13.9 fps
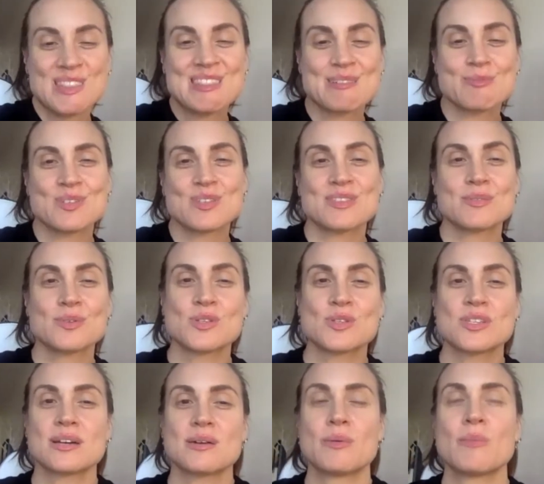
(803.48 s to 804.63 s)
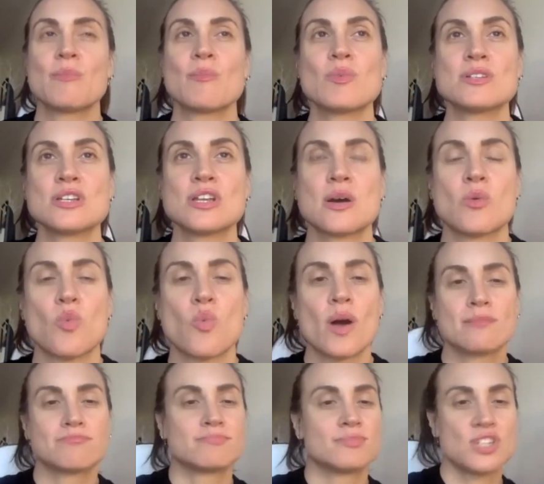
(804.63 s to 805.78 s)
there was there was a, uh, a, uh,
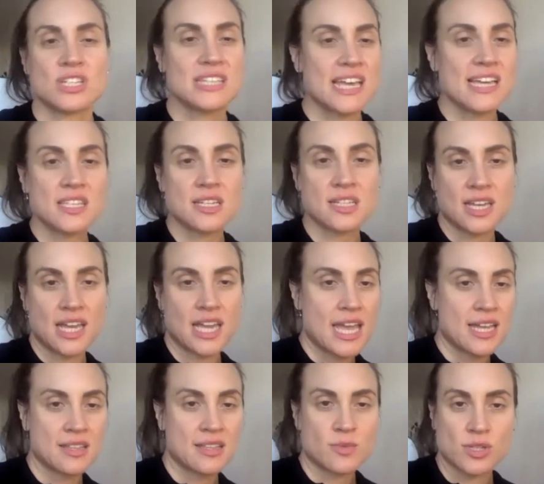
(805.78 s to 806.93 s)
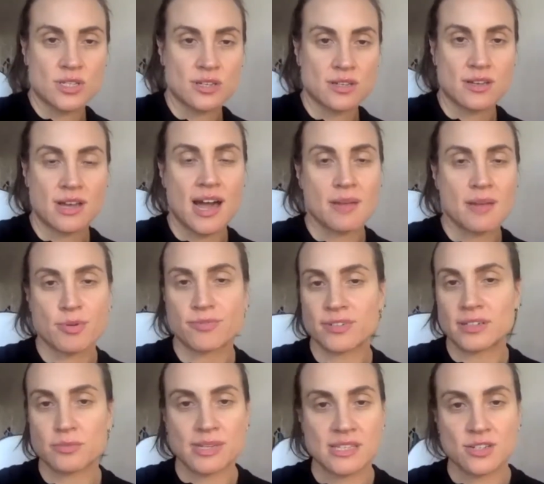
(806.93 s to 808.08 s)
just yesterday again there was a high
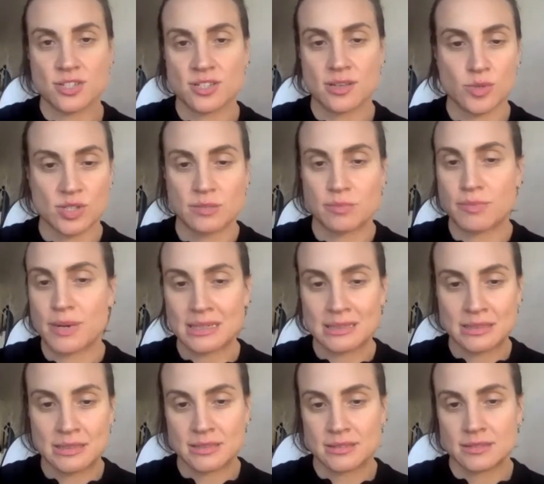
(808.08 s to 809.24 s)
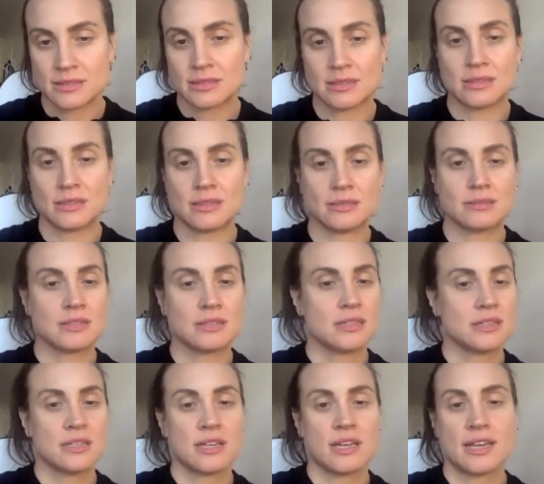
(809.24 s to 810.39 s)
profile research that was debunked. Uh,
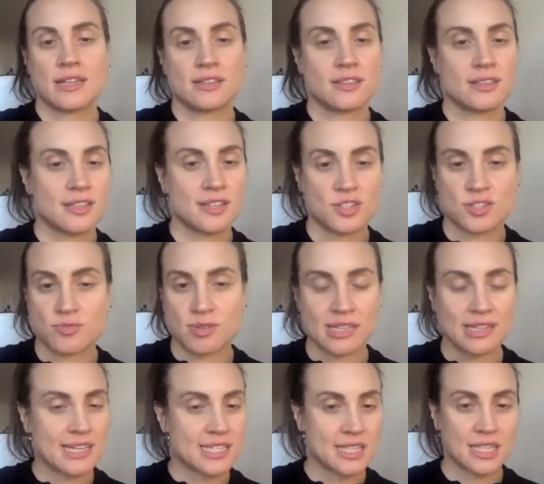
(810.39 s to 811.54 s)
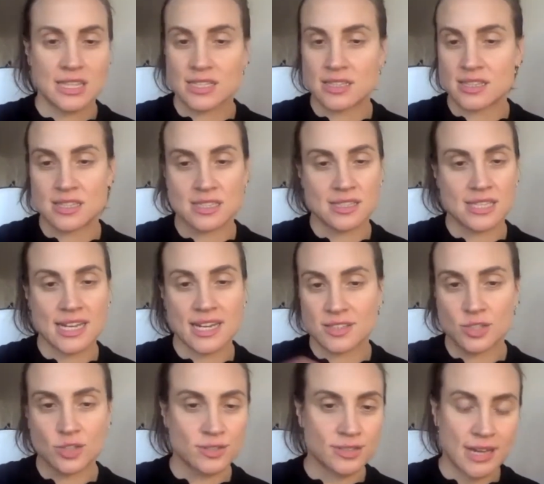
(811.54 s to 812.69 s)
and they just realized that the, the data
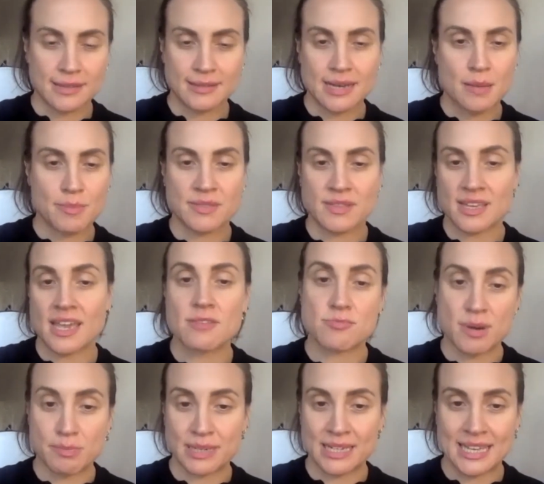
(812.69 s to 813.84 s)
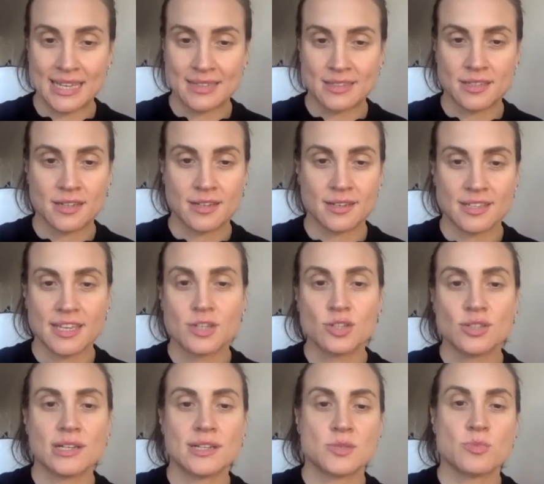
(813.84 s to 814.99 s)
don't add up and they can't replicate. Uh, can you
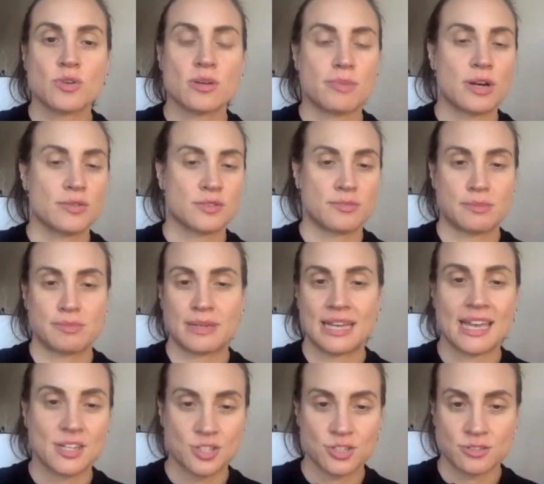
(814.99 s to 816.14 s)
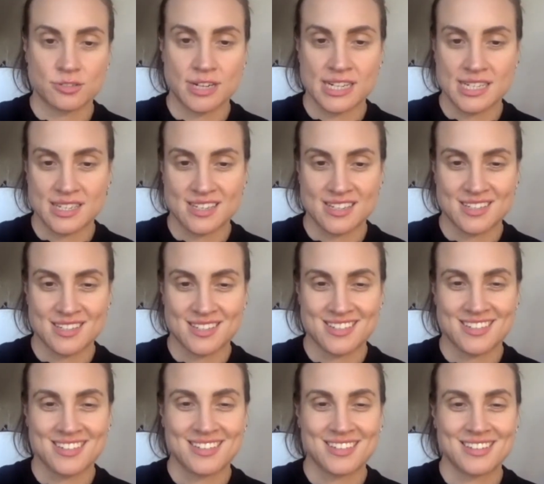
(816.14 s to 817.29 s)
tell us more about the replication crisis
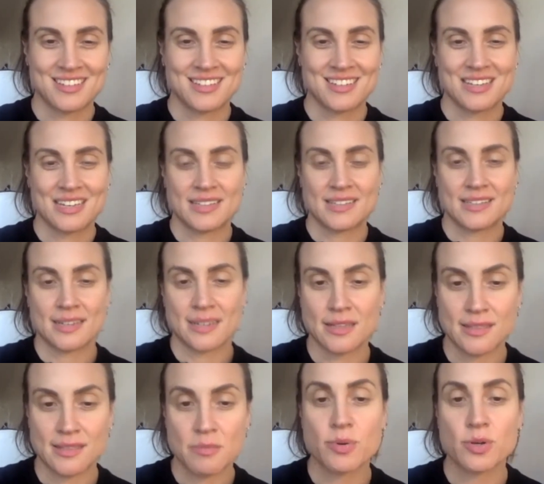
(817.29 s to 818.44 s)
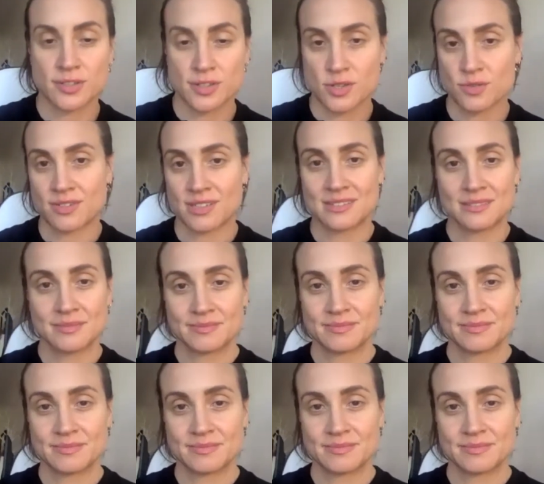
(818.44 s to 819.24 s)
and uh, the importance of it. Yeah.